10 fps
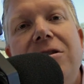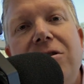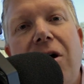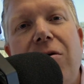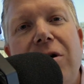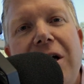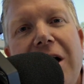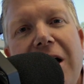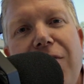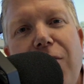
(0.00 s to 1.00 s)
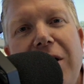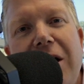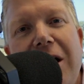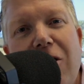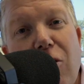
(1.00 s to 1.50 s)
So if
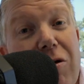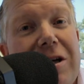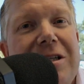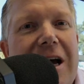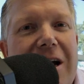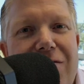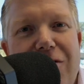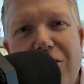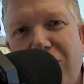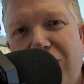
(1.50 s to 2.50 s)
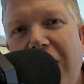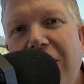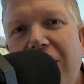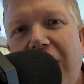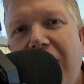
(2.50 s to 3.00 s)
we increased our conversion
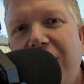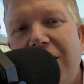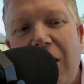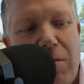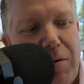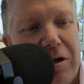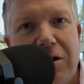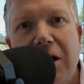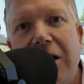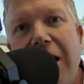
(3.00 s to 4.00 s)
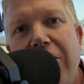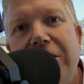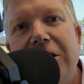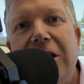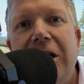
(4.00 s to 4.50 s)
rate, let's say we put in a
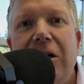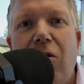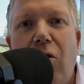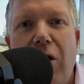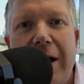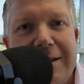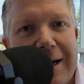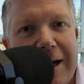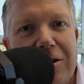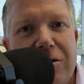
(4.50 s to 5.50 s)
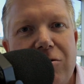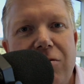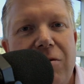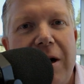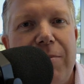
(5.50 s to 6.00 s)
guarantee or a sales
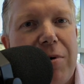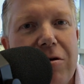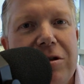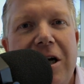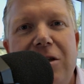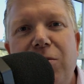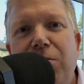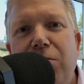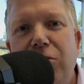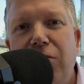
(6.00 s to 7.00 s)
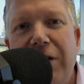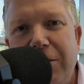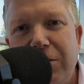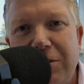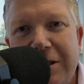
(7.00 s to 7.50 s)
process, we
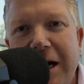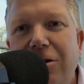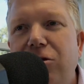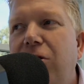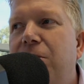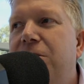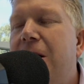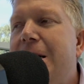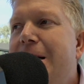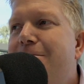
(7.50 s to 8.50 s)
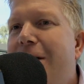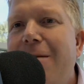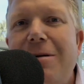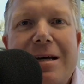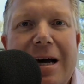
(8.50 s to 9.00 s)
develop some sales scripts,
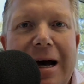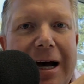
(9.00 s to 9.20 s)
maybe